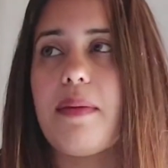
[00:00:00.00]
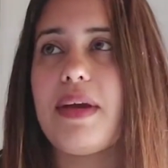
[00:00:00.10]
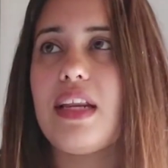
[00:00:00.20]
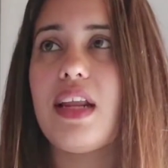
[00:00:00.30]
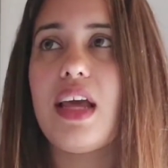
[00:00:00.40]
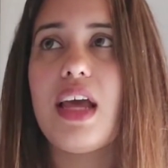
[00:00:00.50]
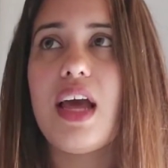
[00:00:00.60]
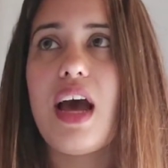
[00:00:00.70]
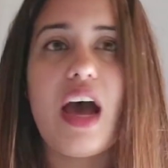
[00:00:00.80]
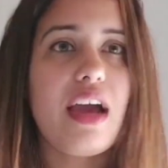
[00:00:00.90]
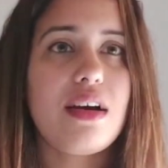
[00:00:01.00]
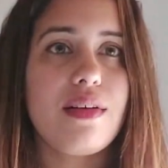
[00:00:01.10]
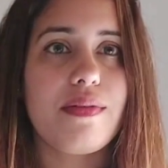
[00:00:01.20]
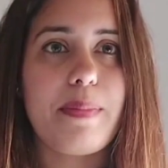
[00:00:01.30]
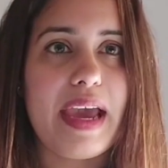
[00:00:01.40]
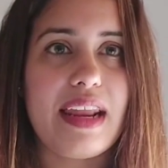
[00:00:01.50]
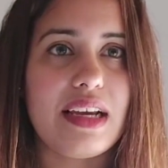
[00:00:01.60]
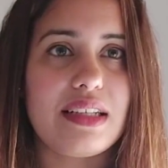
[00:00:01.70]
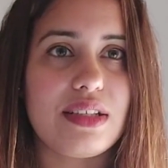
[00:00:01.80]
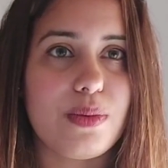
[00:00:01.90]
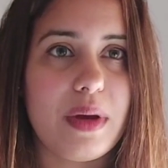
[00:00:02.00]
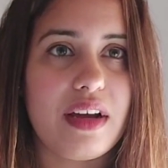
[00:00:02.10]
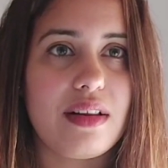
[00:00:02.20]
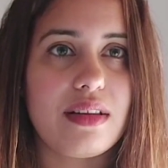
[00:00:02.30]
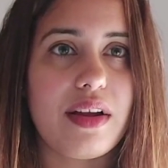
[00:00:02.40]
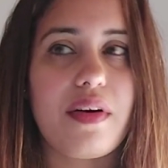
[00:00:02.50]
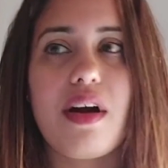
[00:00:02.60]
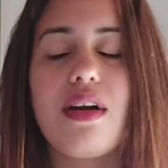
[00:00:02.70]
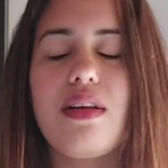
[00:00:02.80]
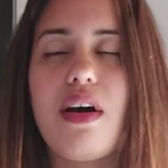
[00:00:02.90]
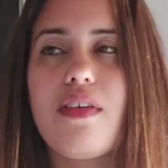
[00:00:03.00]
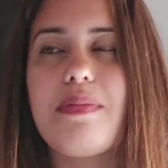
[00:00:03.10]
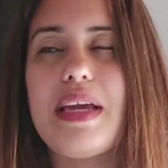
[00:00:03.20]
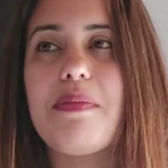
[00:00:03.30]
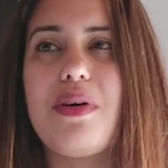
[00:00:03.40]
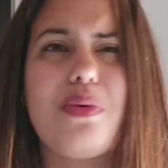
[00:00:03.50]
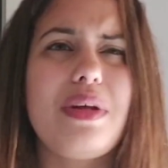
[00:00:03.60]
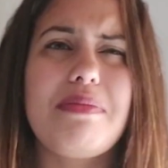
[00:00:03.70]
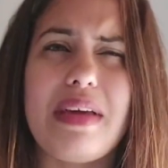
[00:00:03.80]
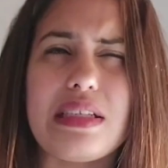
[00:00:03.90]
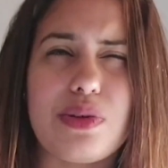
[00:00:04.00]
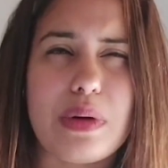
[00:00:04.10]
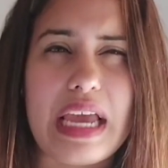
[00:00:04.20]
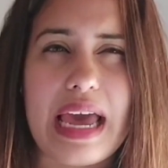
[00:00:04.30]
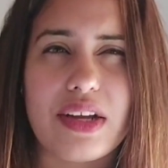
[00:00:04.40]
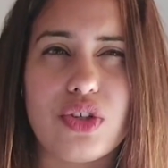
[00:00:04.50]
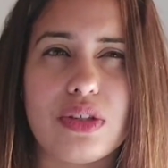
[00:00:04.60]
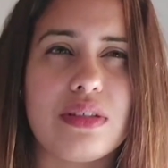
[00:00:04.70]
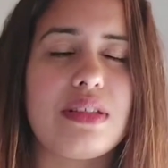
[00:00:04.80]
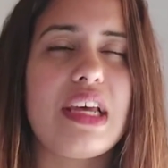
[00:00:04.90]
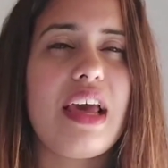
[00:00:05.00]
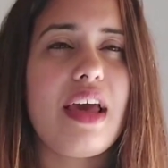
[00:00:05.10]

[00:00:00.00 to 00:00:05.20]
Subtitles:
I mean, I could have panicked as well. There are a lot of people with mixed reactions,